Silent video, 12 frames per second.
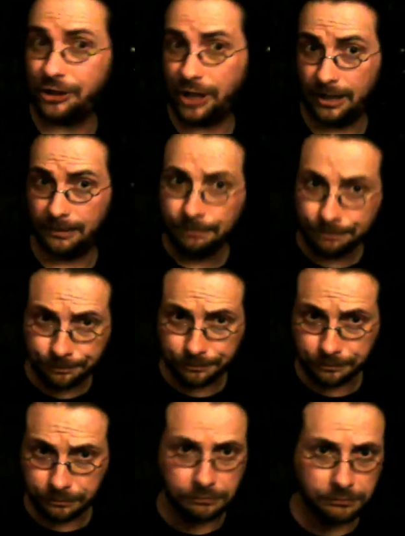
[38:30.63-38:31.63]
gun,
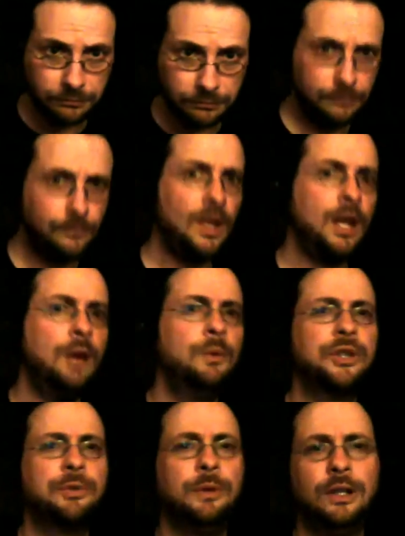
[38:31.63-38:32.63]

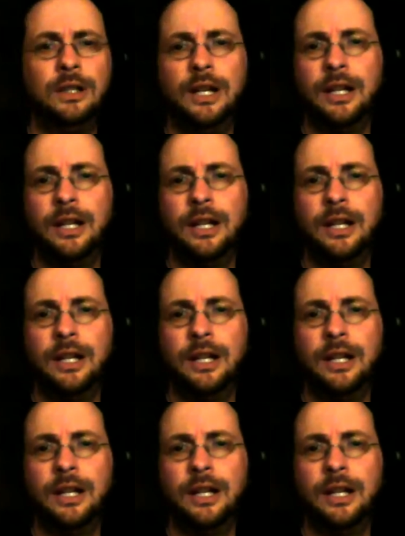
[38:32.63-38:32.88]
which will